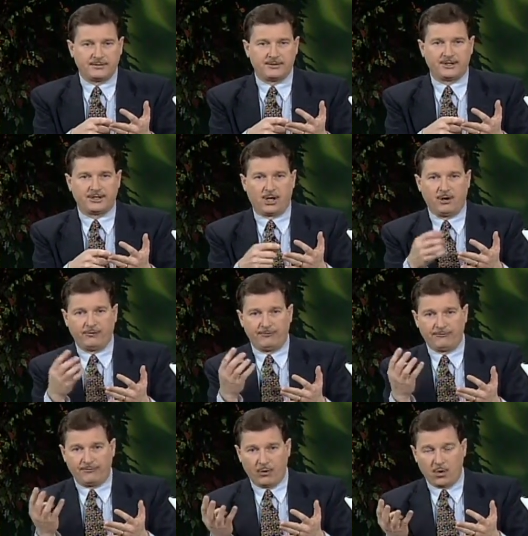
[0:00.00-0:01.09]
So
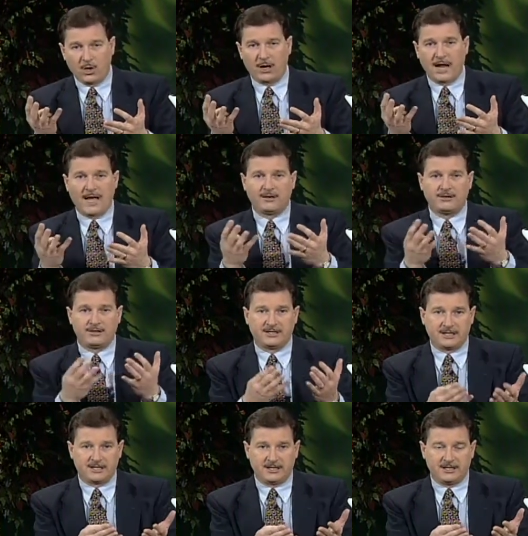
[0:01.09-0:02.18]
4 added to
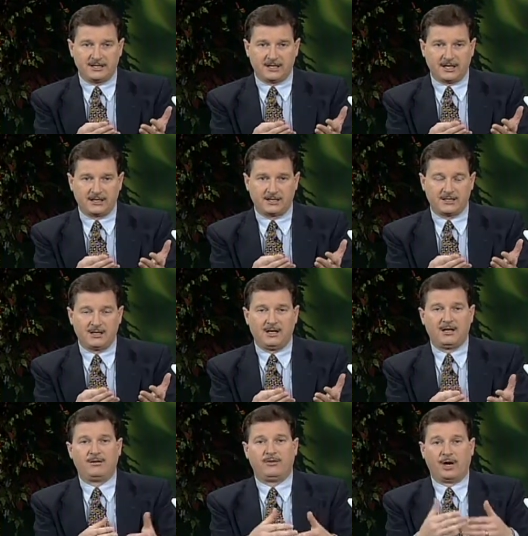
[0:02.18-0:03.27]
66,
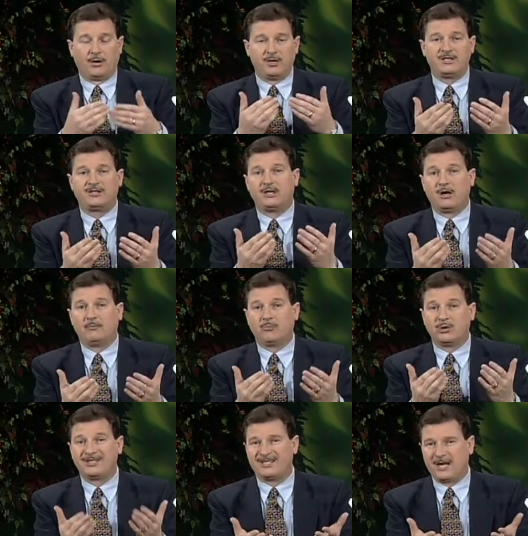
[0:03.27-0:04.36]
there is the number
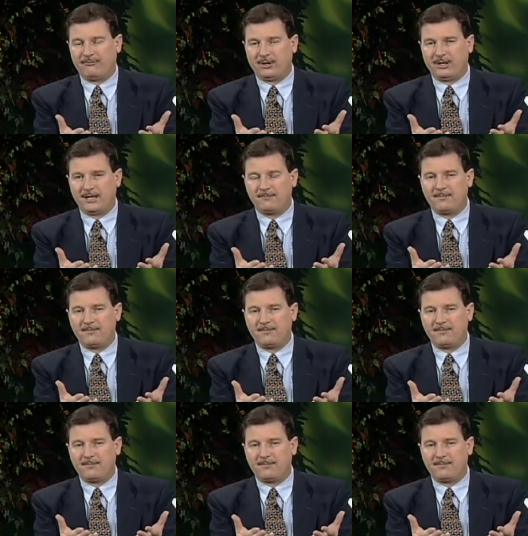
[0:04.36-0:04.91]
70.